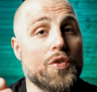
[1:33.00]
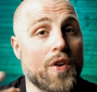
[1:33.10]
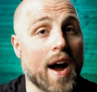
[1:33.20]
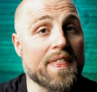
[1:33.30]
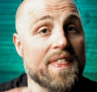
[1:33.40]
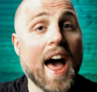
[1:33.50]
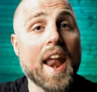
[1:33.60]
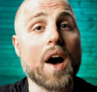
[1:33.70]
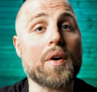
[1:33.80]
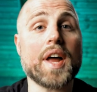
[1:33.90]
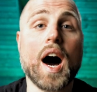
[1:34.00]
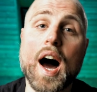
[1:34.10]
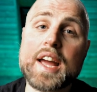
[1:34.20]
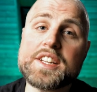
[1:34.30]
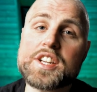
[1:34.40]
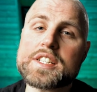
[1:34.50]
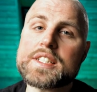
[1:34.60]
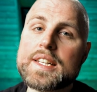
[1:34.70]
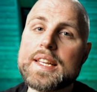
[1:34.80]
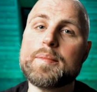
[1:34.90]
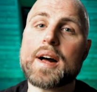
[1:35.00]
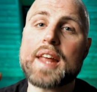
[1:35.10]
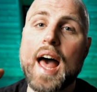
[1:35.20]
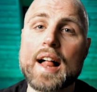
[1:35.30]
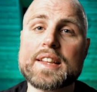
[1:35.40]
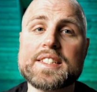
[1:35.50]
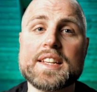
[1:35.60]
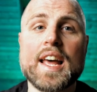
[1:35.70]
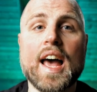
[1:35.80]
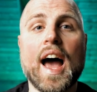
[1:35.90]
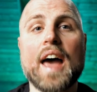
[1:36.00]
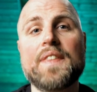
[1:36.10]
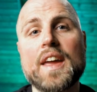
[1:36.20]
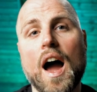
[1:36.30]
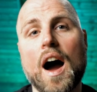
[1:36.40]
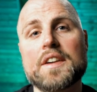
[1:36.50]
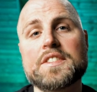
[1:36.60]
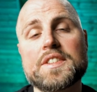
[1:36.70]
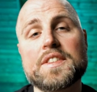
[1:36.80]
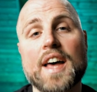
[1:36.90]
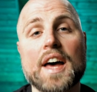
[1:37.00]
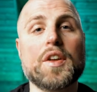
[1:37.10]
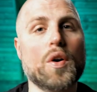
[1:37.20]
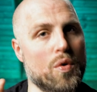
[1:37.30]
To find that out, I just emailed Halcyon and they answered that,